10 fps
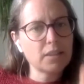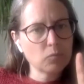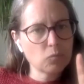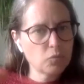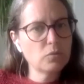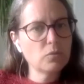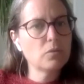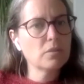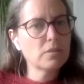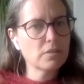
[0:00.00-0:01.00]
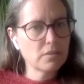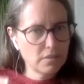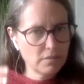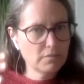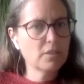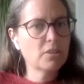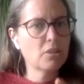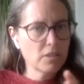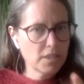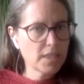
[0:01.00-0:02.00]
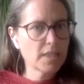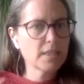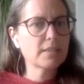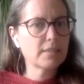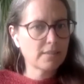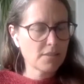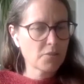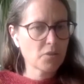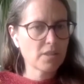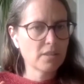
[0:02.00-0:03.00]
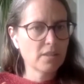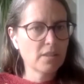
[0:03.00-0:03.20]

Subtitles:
rules on conduct, etc.,